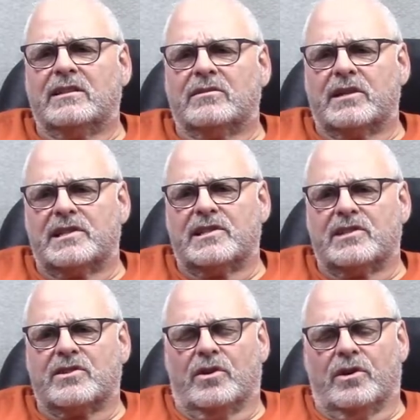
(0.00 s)
rest
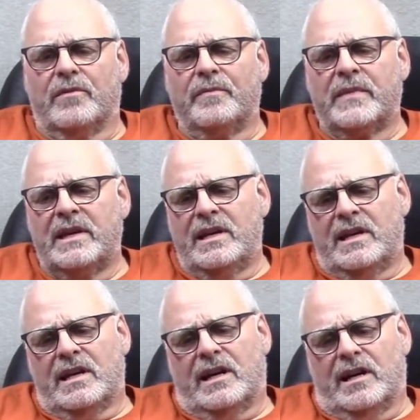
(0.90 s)
his soul.
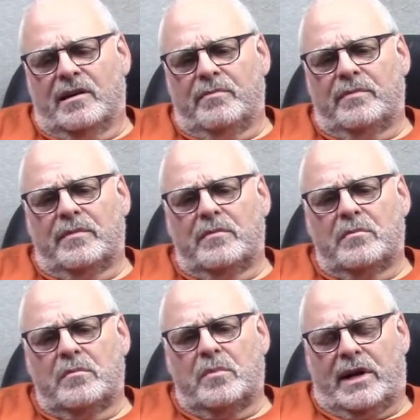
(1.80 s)

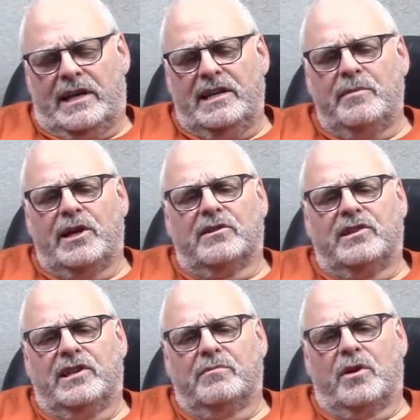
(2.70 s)
But I emailed
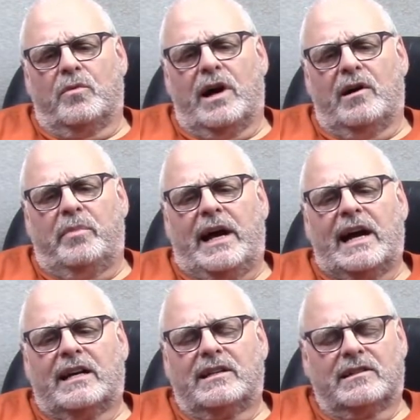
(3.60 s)
him a while
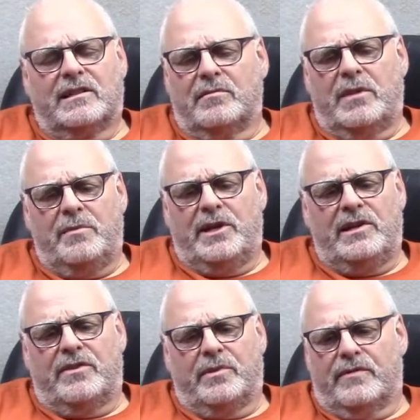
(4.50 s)
back, maybe
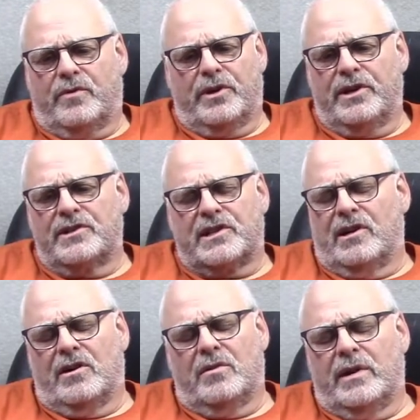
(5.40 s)
3 or 4 years
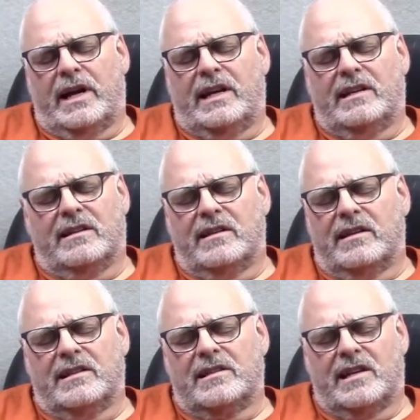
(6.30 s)
ago,
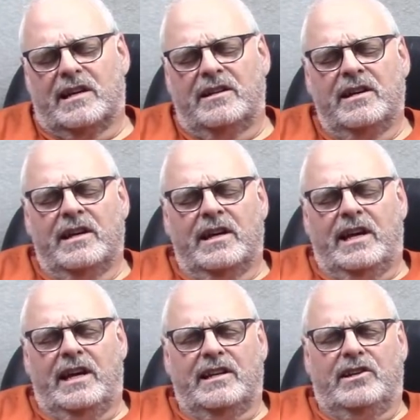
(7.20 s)
and said,
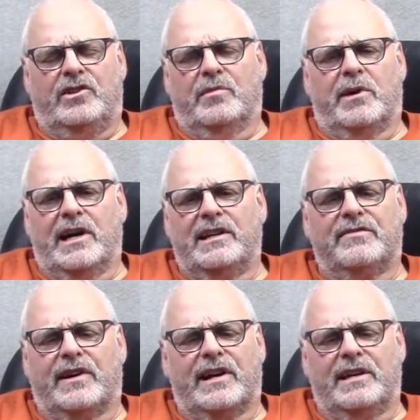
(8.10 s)
Andy, do you mind
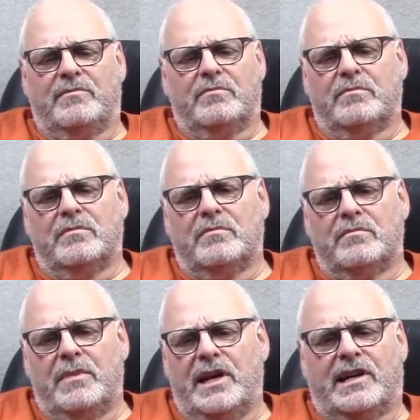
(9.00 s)
if I
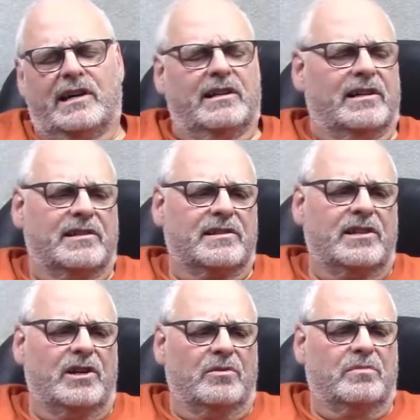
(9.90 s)
make
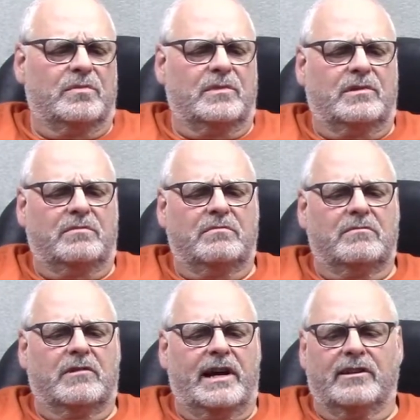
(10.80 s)

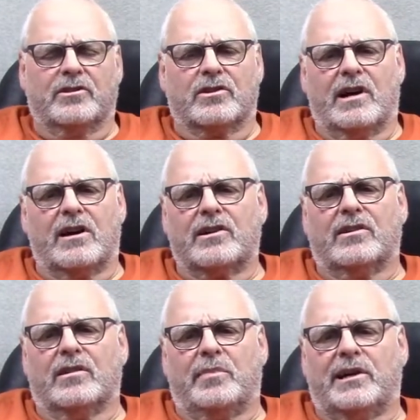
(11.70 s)
write a little
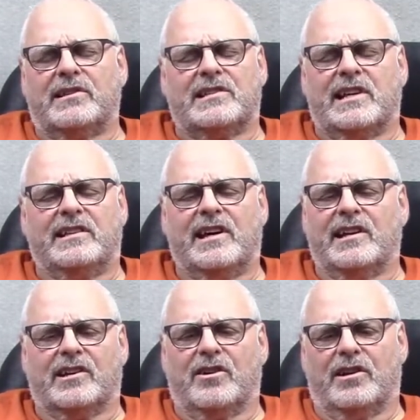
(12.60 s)
article about this antenna
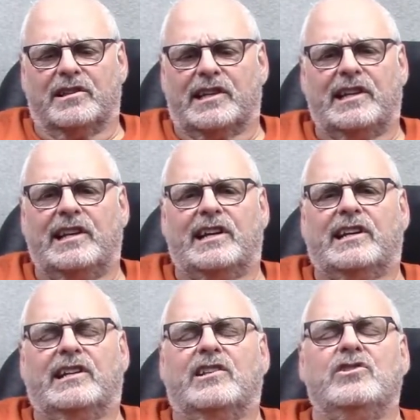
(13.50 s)
and call
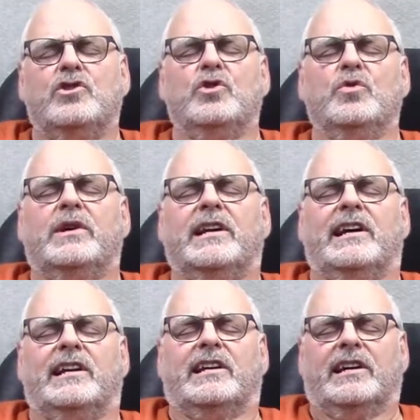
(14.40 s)
it the new
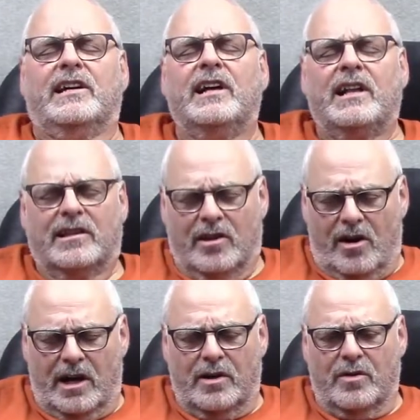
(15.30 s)
Connecticut
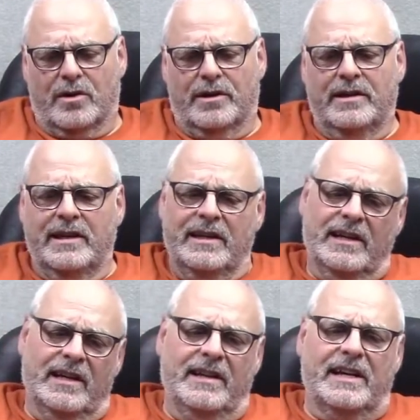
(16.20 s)
Longhorn?
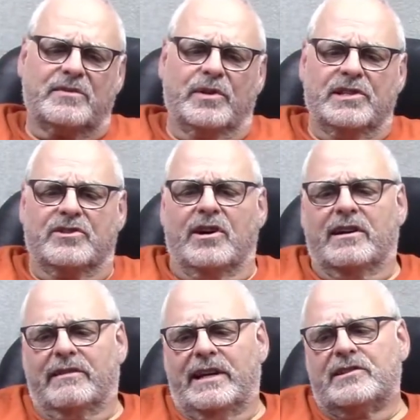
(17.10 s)
And that's when his
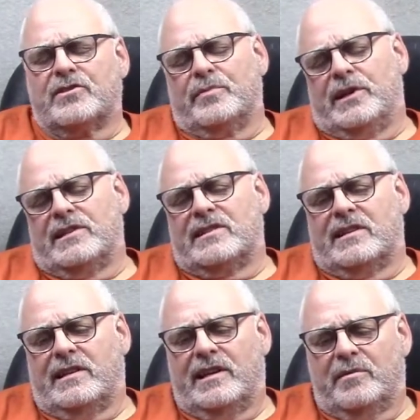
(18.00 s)
daughter answered me and said
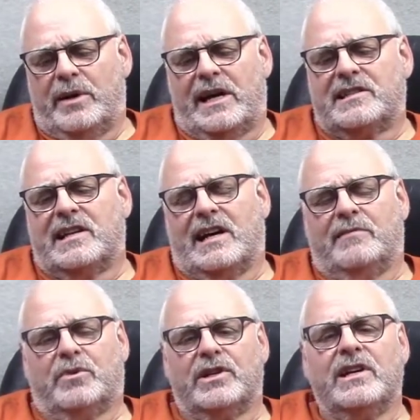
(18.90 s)
that he had passed
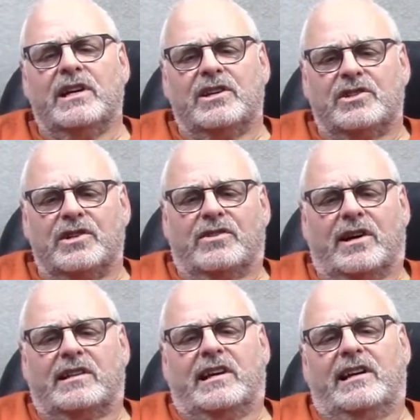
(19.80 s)
on, but she
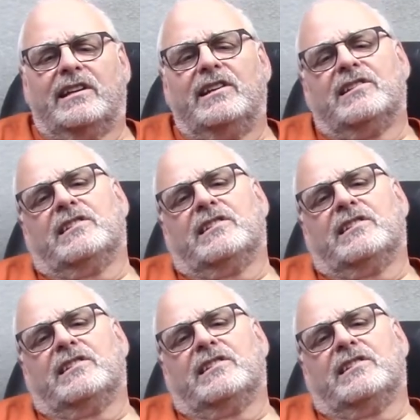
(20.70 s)
thought that in his